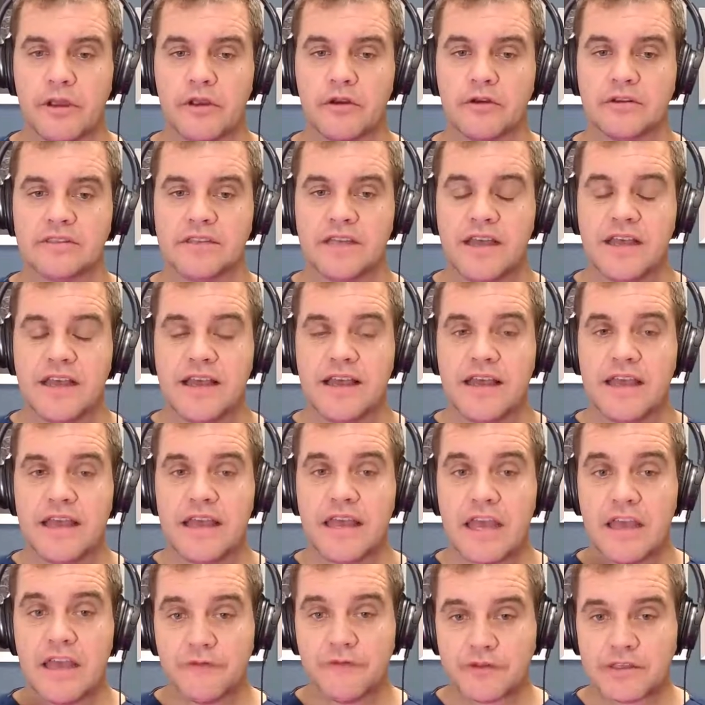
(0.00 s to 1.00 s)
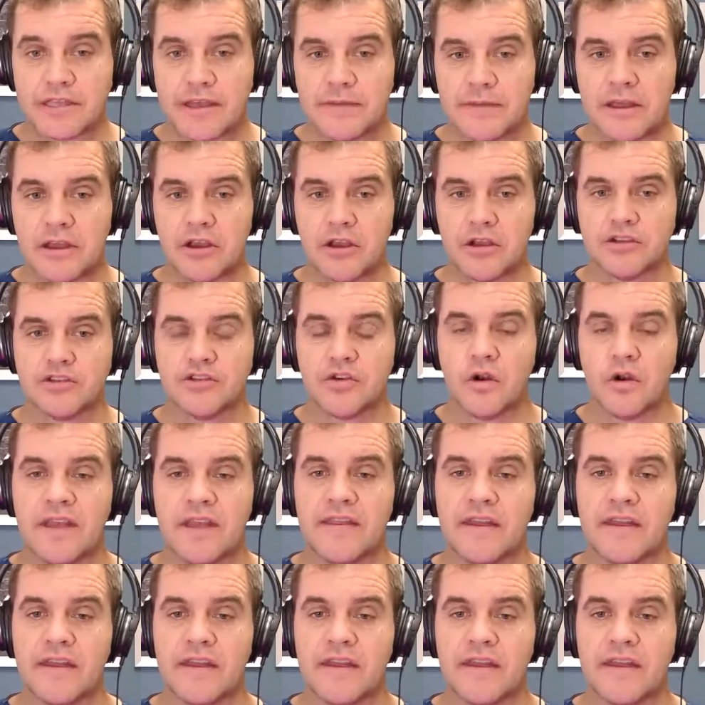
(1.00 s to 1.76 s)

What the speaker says: Because if something goes